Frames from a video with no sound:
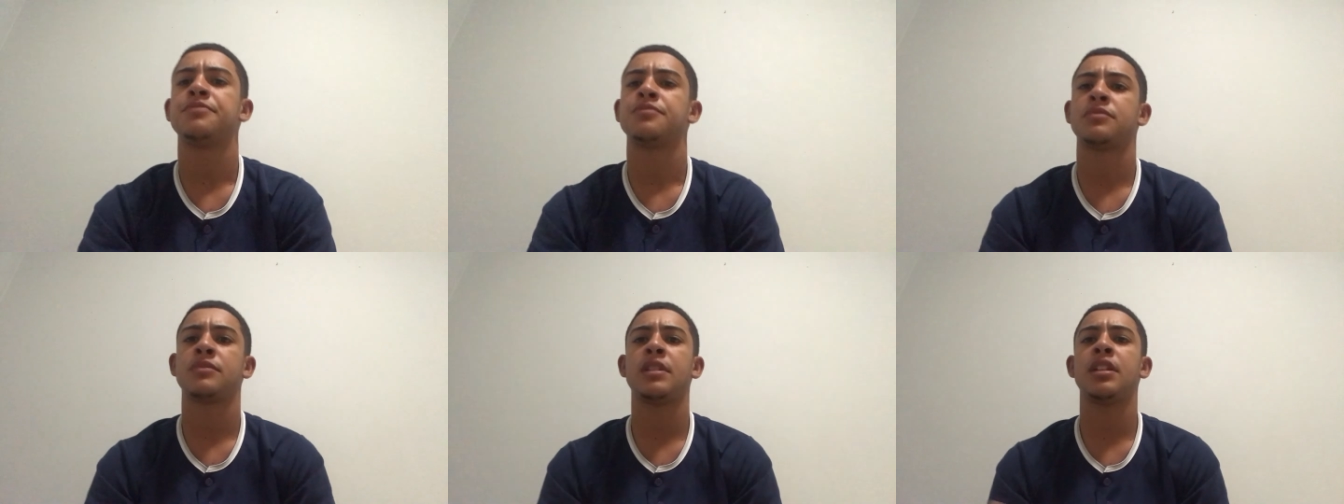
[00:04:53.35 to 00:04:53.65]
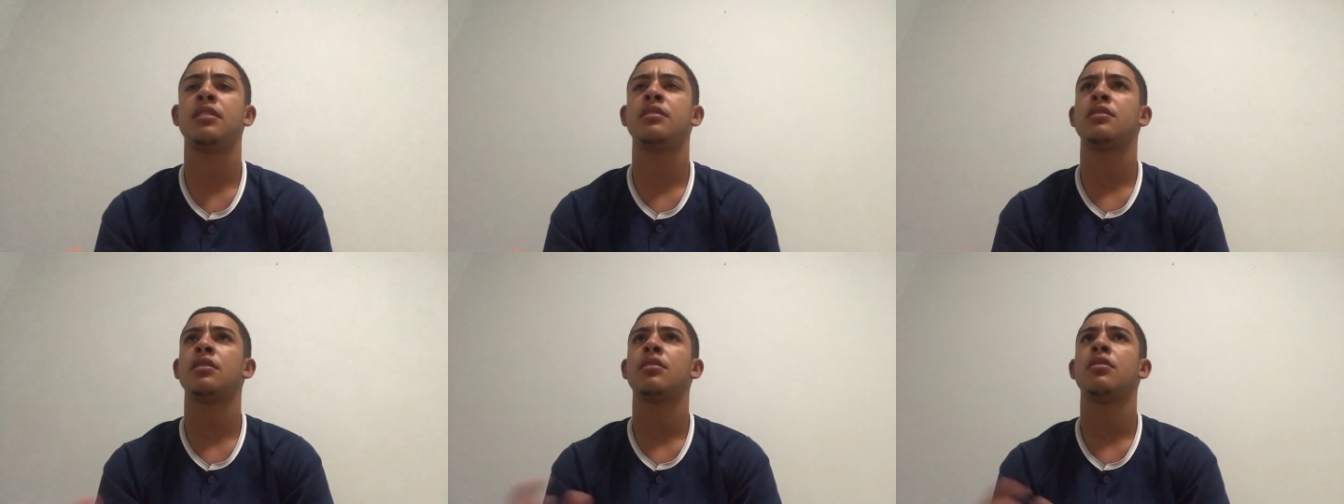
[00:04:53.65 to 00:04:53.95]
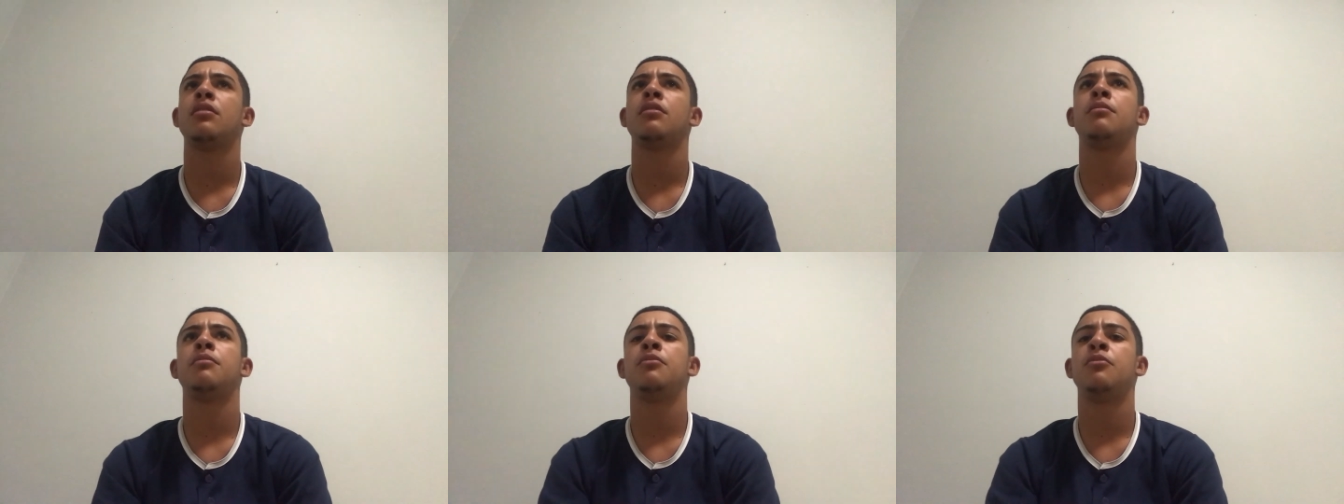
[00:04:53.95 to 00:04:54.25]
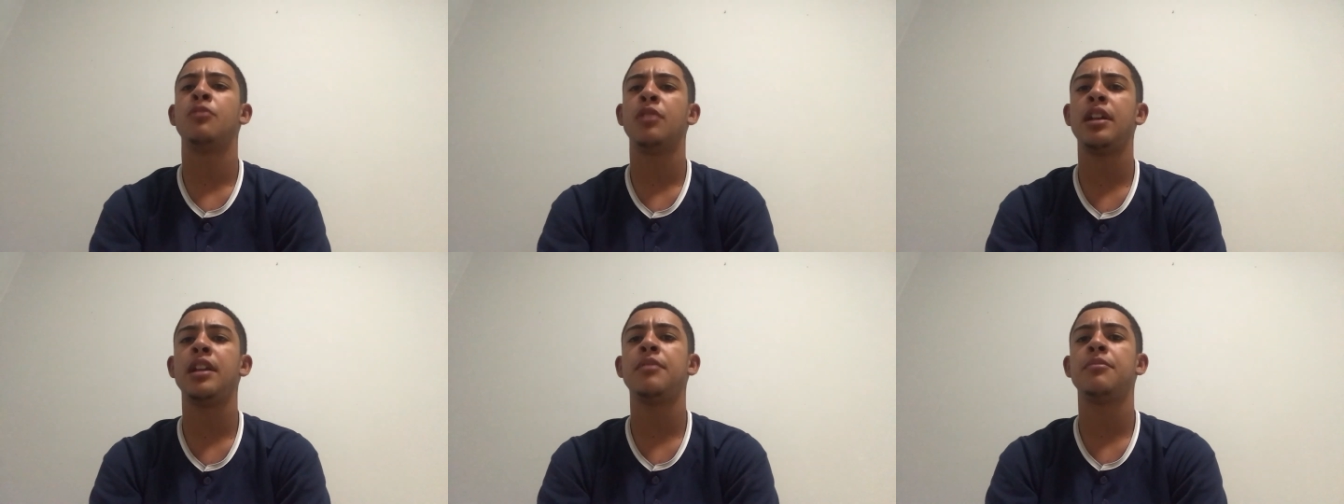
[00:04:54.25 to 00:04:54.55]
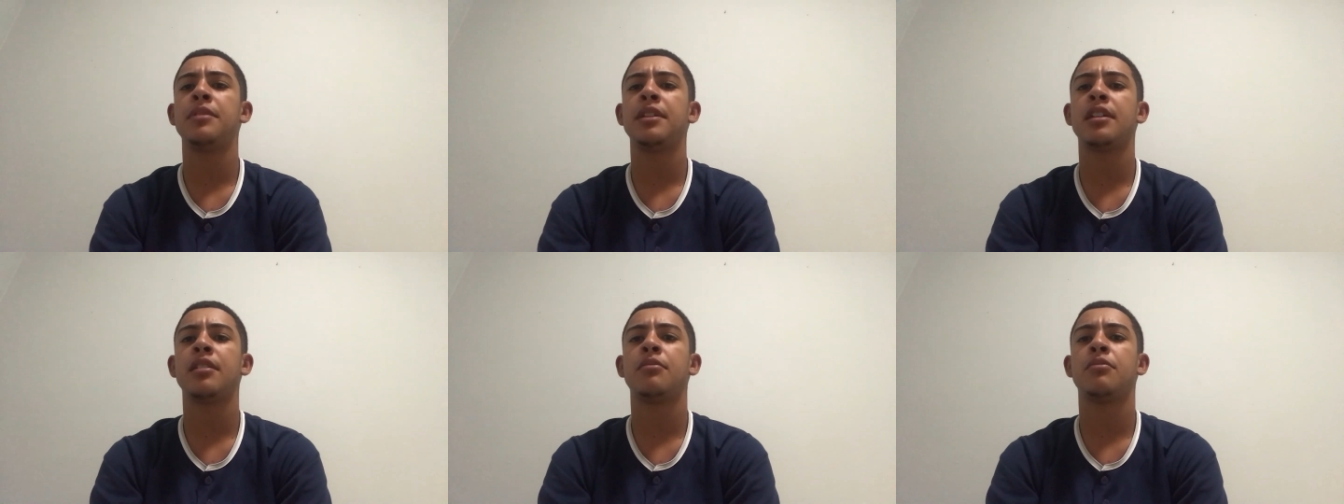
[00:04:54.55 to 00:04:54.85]
there's a really
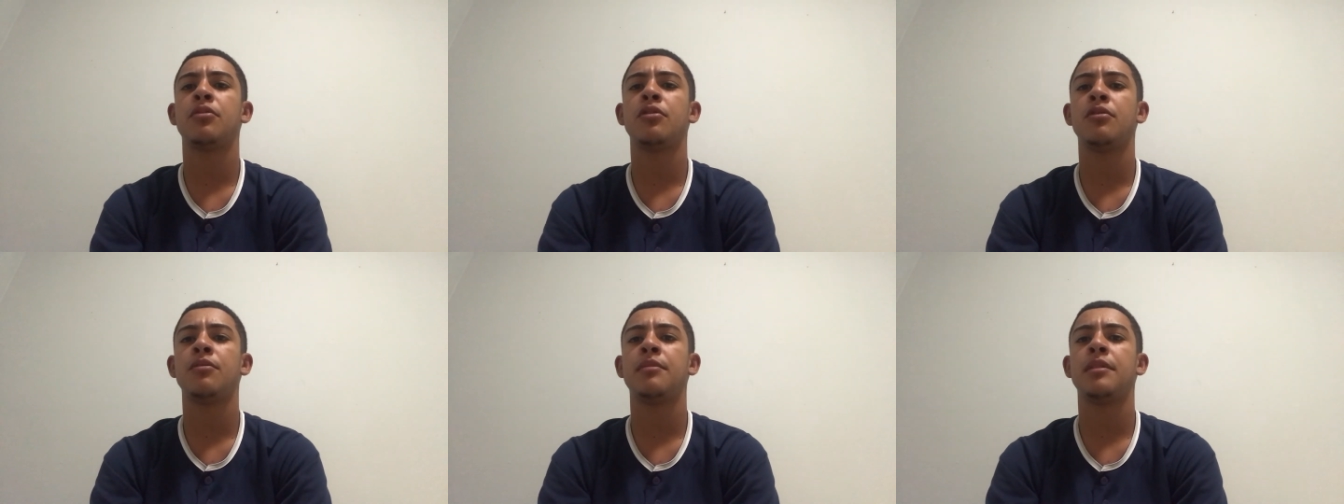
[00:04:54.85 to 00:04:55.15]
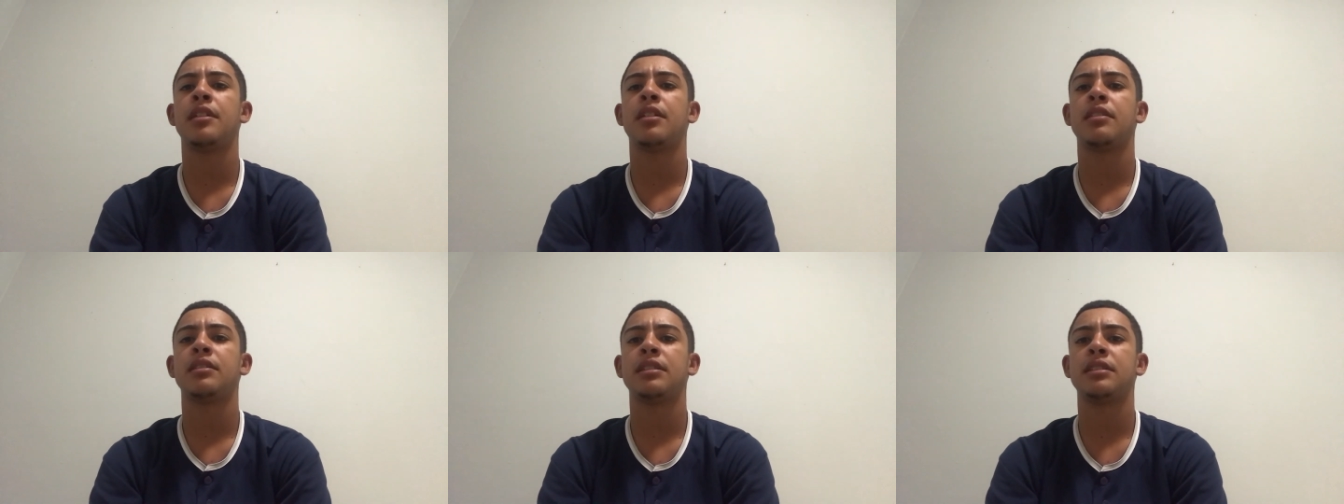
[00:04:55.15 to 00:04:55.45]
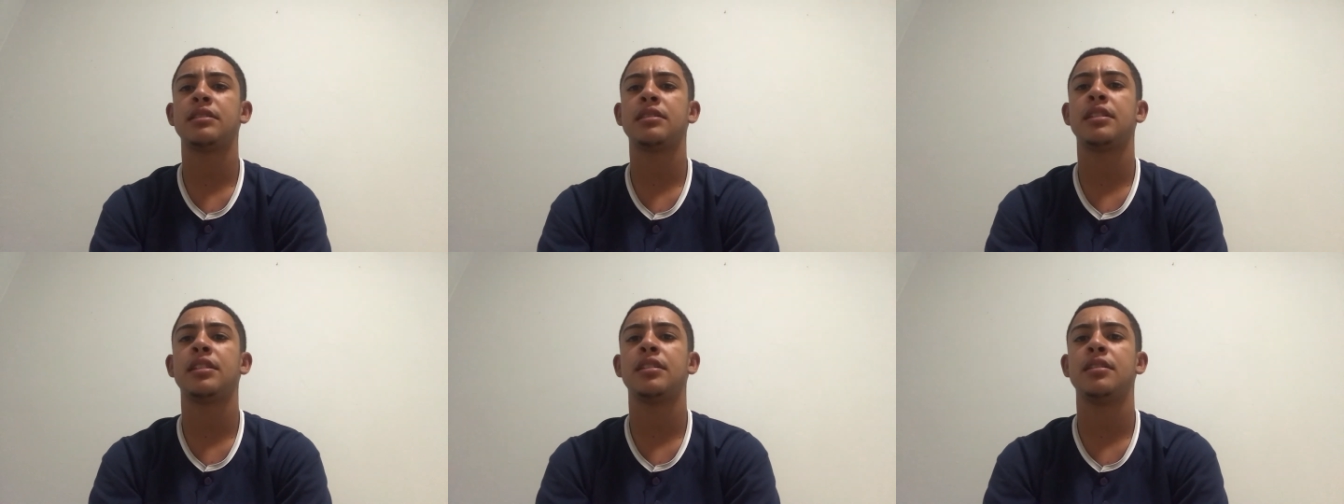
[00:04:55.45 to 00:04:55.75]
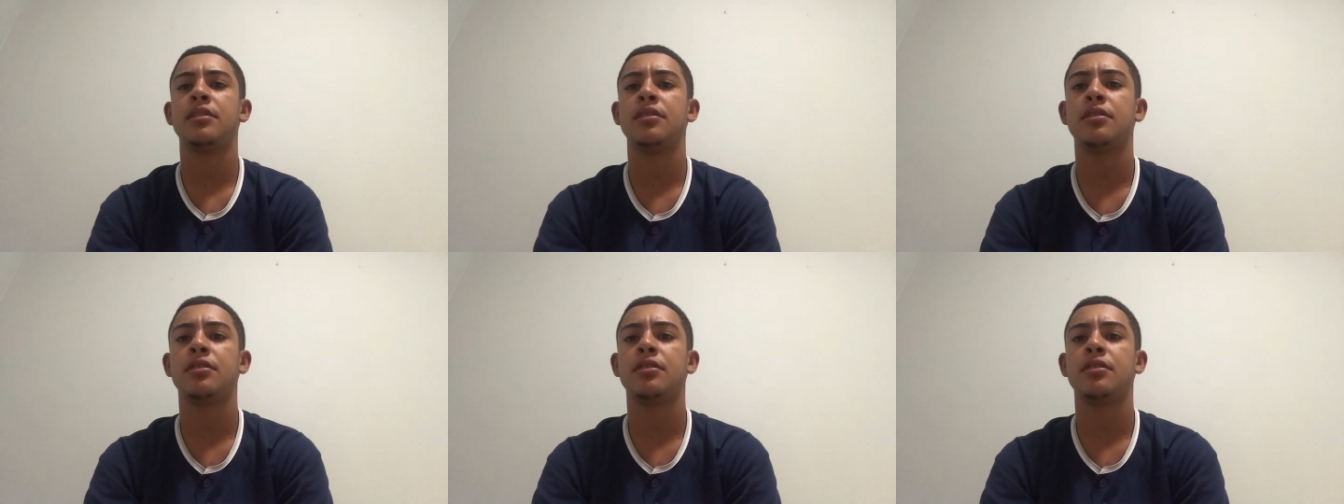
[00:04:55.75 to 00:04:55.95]
big improvement on this kid,